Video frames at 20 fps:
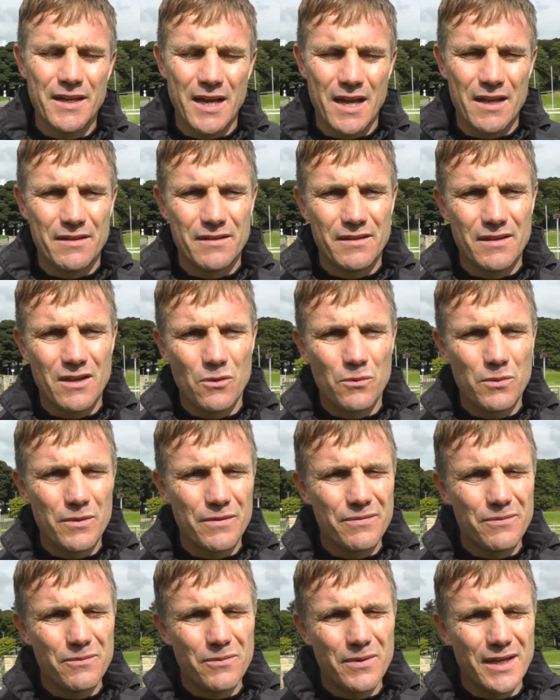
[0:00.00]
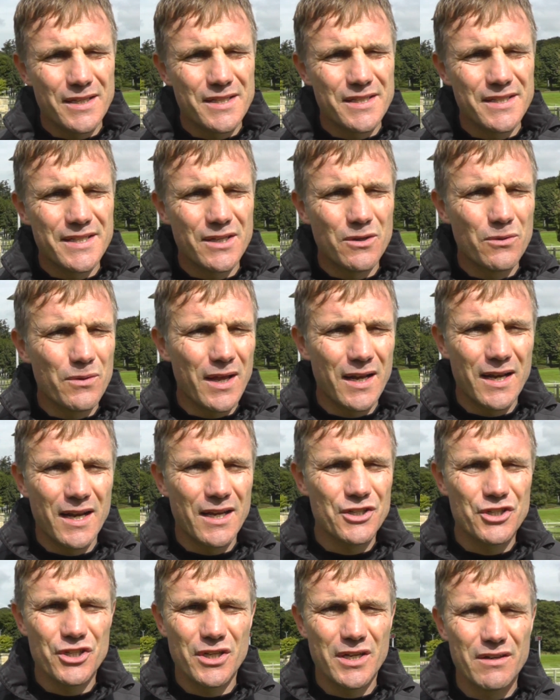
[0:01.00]
Yes, no, we had to deal with that
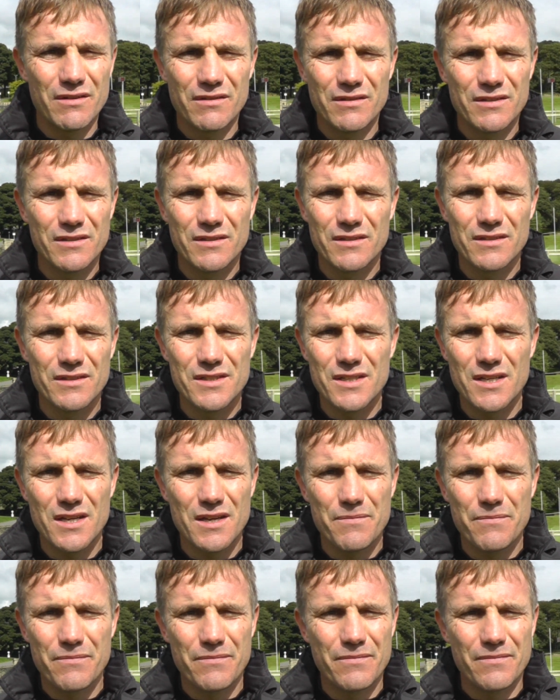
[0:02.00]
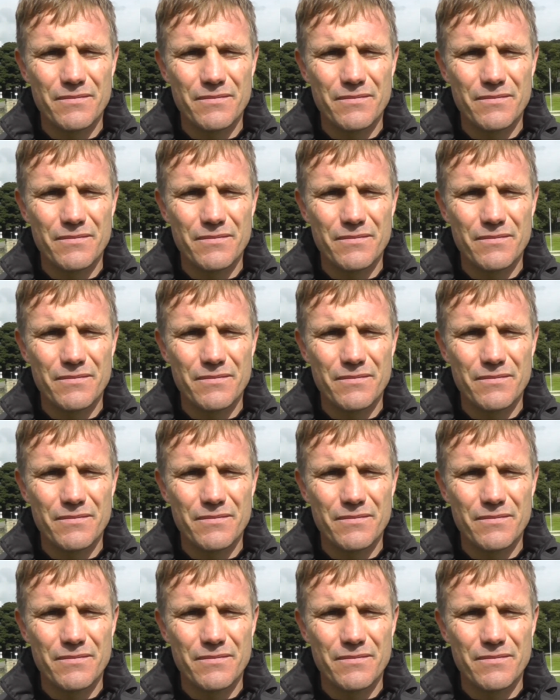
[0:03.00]
last year, and